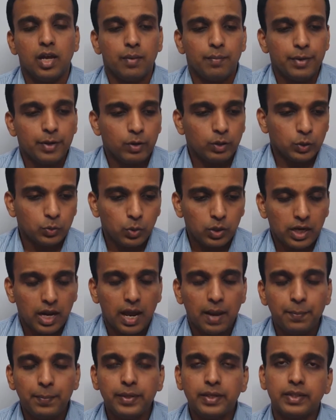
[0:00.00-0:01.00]
Because what
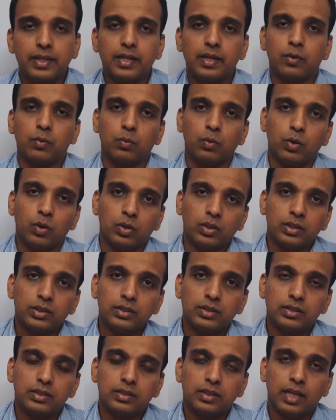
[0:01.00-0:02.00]
happened there
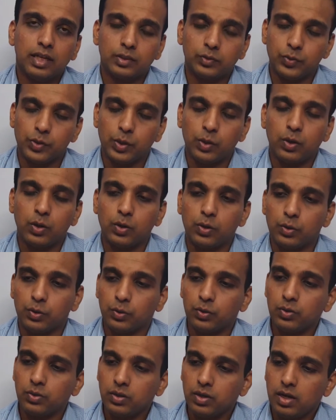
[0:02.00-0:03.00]
was, as we all
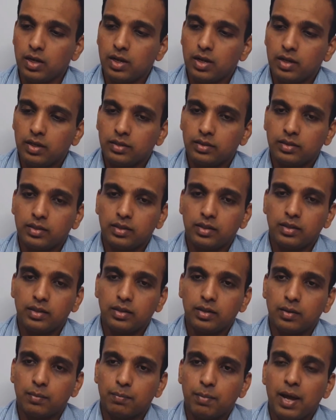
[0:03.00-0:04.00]
know,
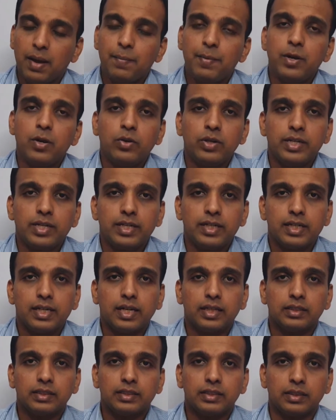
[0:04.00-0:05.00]
the Babylonian
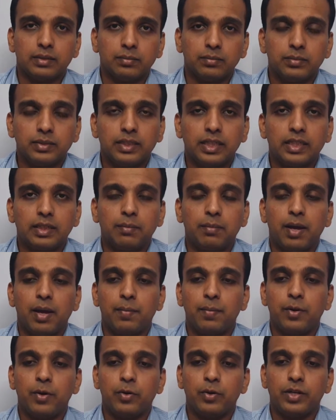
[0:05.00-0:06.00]
customs and the
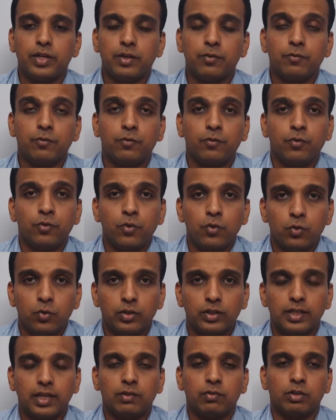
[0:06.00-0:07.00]
Babylonian
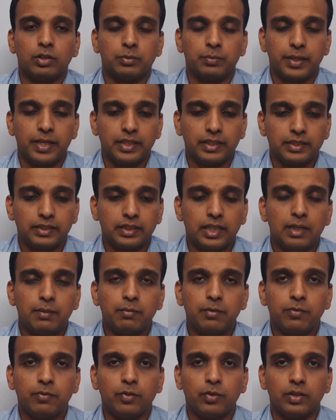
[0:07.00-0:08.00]
food that was being set
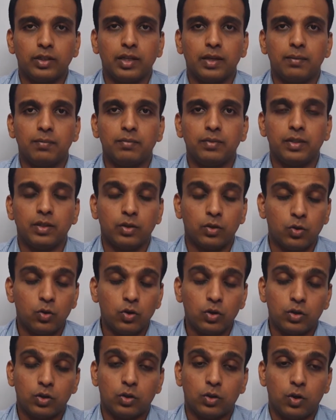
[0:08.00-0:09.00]
before them, the
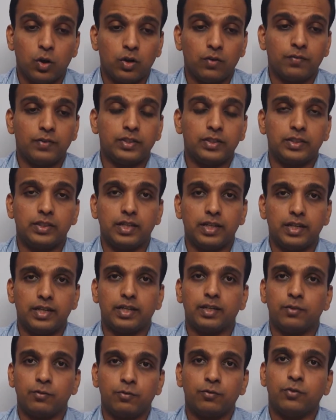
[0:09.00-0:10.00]
good
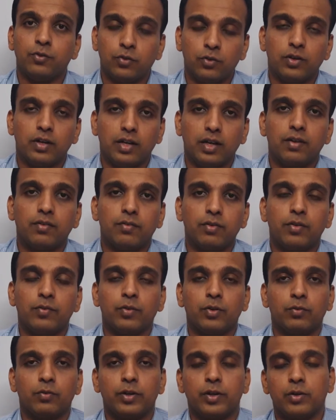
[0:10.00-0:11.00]
non-vegetarian food,
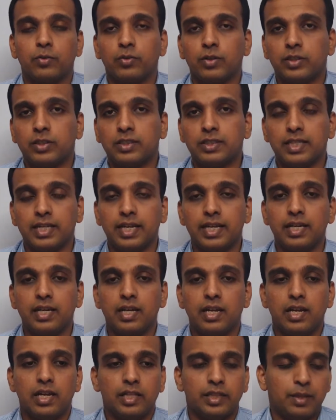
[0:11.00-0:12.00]
we could say,
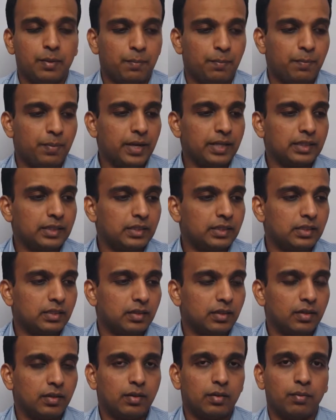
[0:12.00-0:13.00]
the
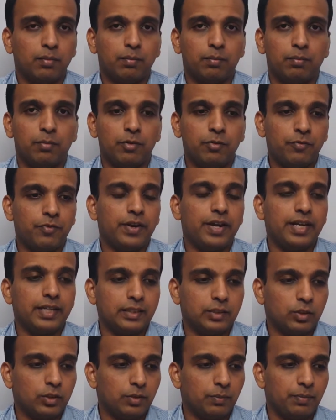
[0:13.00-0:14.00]
best
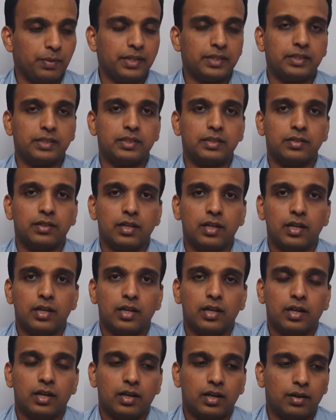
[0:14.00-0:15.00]
buffets or the best
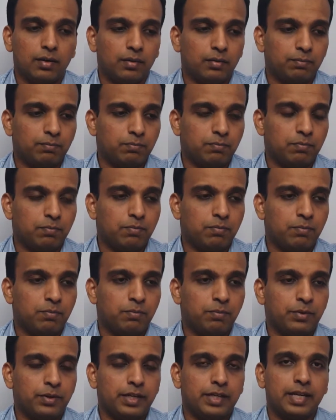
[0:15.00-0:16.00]

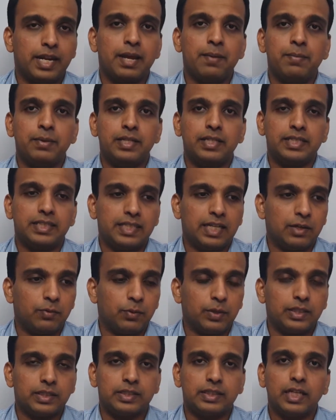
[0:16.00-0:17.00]
tables that
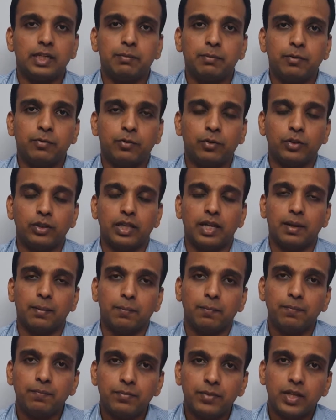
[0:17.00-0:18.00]
were set before
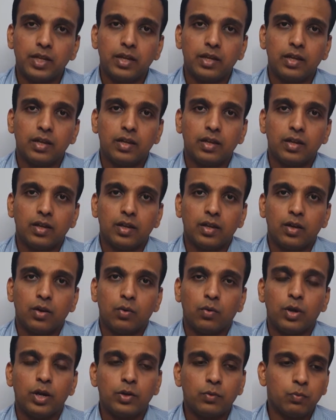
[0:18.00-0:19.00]

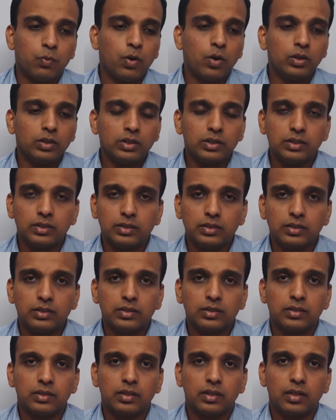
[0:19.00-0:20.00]
them, it
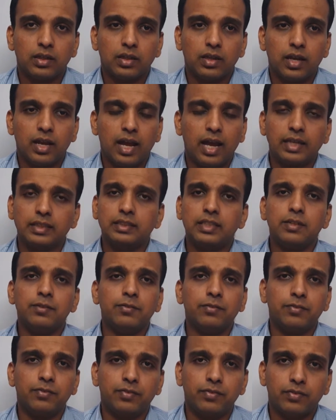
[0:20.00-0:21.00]
was as
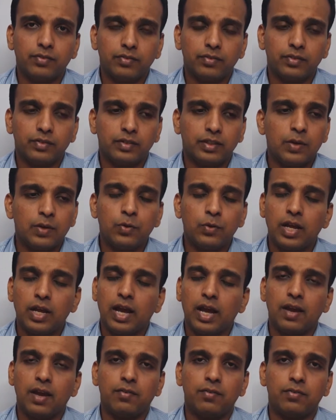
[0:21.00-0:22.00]
if they would
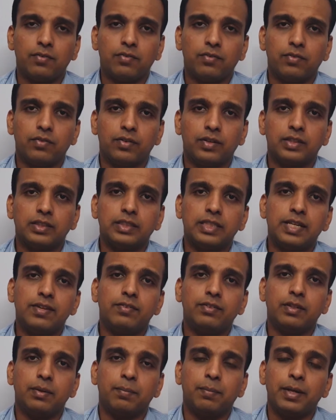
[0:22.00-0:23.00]
have
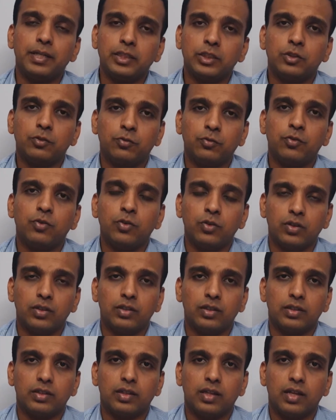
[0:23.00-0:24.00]
received the best
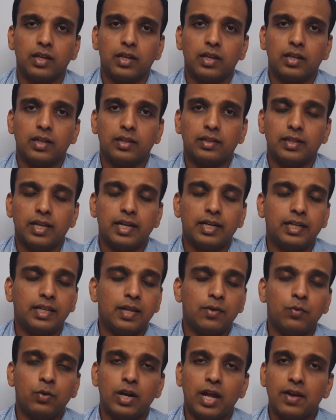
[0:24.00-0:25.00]
food that
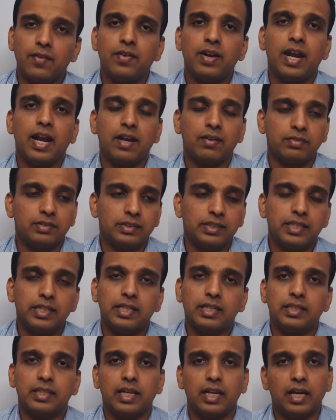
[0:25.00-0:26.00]
they would ever have
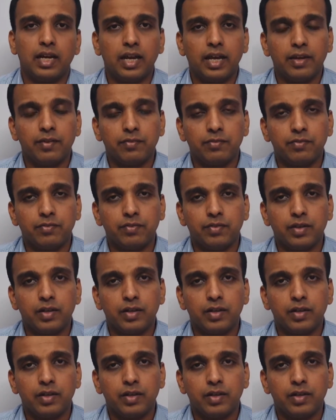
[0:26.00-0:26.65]
seen in their life.